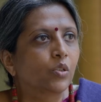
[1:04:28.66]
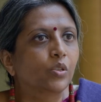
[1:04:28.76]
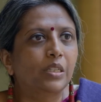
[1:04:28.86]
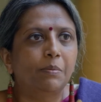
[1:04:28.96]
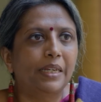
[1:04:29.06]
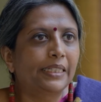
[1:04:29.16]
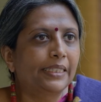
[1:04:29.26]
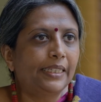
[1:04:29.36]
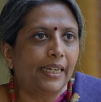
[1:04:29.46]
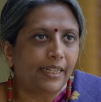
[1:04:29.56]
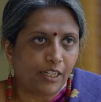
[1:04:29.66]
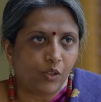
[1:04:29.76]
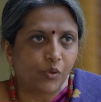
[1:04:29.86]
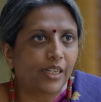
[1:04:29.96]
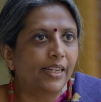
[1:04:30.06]
So CBSE,
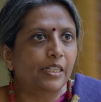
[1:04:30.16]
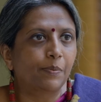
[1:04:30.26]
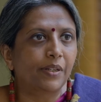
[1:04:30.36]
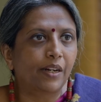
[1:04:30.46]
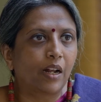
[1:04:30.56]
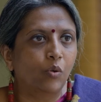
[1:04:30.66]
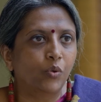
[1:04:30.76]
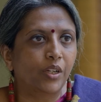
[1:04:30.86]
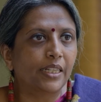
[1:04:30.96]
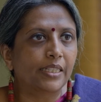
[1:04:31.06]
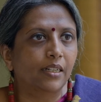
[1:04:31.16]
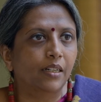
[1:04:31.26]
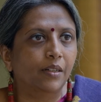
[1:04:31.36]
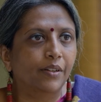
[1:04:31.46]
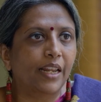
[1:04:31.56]
like you said, has been around. It's
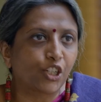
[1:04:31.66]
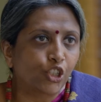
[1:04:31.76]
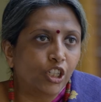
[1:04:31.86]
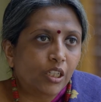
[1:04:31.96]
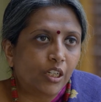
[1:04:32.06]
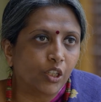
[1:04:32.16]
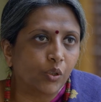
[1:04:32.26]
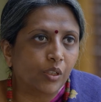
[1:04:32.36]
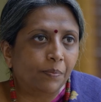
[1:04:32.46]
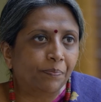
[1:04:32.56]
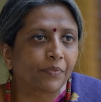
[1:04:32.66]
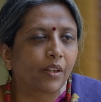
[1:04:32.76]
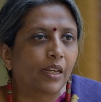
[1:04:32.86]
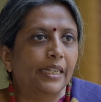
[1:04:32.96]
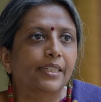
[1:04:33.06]
a national curriculum.
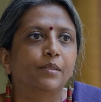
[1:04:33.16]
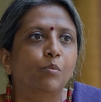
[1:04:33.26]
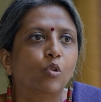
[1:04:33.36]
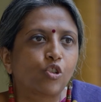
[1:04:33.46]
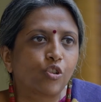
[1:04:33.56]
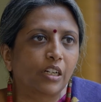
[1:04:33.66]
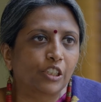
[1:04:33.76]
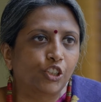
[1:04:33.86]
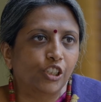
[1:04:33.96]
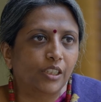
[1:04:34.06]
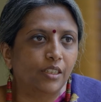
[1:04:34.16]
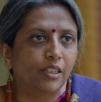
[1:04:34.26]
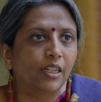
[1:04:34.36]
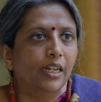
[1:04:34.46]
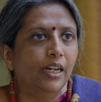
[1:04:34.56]
It is more
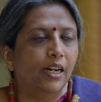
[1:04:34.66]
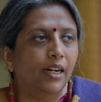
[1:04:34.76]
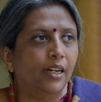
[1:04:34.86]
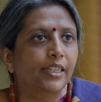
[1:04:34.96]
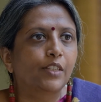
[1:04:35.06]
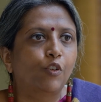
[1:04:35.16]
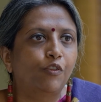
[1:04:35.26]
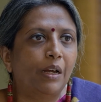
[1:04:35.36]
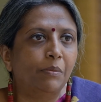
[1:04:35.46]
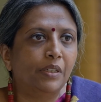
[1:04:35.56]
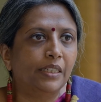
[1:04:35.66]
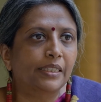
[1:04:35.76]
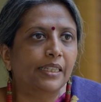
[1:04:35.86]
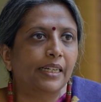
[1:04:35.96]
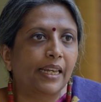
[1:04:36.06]
structured. It's for
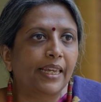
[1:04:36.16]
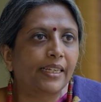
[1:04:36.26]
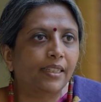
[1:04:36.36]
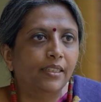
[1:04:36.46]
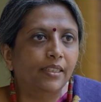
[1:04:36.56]
families that like